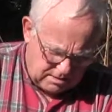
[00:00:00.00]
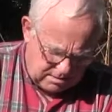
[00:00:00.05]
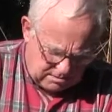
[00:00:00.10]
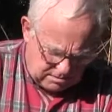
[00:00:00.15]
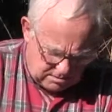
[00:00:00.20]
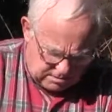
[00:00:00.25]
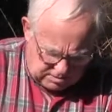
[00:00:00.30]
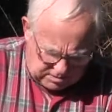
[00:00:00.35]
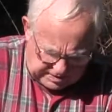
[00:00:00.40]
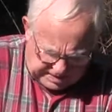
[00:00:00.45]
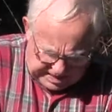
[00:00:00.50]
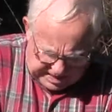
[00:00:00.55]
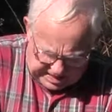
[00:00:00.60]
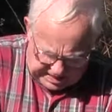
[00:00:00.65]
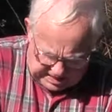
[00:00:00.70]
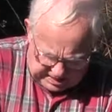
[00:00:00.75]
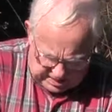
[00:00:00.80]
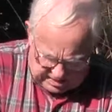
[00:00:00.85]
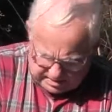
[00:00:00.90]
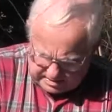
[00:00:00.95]
Okay,
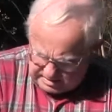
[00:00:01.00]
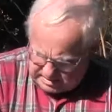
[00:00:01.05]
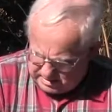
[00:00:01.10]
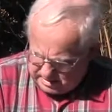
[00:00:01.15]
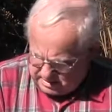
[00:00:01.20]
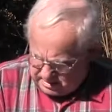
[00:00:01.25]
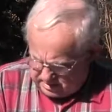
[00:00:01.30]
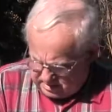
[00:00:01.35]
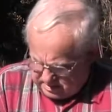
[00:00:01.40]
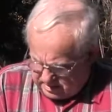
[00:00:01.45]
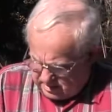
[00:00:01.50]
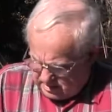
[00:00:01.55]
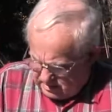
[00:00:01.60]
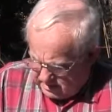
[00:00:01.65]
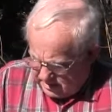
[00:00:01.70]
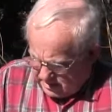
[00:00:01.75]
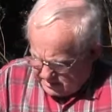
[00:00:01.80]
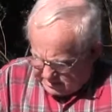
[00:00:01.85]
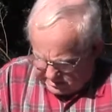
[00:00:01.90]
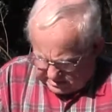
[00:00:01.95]

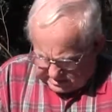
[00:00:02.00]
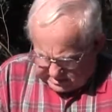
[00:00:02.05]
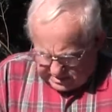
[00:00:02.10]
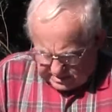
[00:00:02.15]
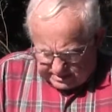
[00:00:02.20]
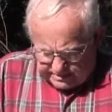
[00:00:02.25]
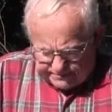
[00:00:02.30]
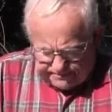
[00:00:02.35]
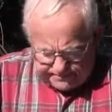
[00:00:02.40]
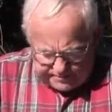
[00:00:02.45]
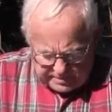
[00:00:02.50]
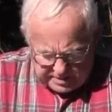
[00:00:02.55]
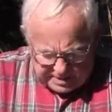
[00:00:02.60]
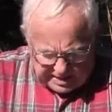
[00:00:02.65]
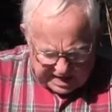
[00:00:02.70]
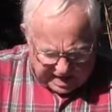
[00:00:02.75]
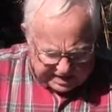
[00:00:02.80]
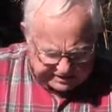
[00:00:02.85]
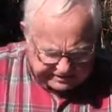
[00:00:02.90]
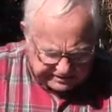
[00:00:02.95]
this is a
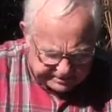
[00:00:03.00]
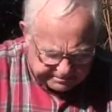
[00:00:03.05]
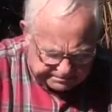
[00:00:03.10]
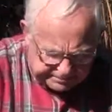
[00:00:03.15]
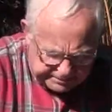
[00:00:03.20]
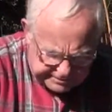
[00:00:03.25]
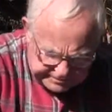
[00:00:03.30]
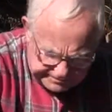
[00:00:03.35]
catnip.